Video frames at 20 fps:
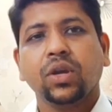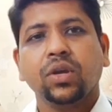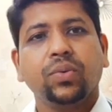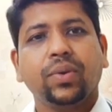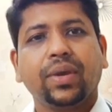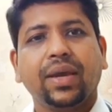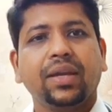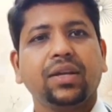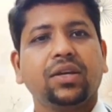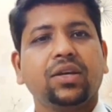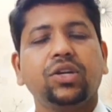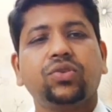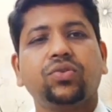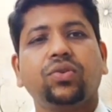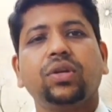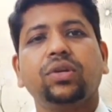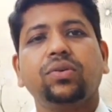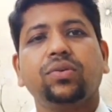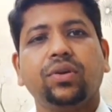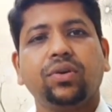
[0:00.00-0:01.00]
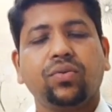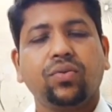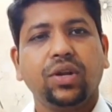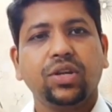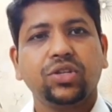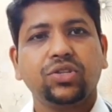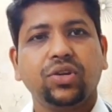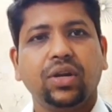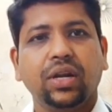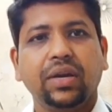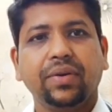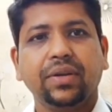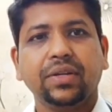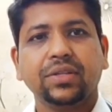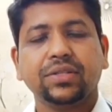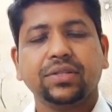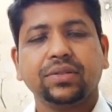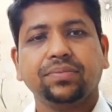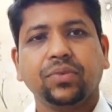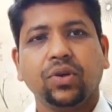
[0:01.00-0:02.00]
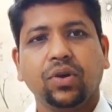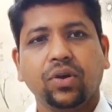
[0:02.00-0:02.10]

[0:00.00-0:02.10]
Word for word: you can control your cholesterol levels.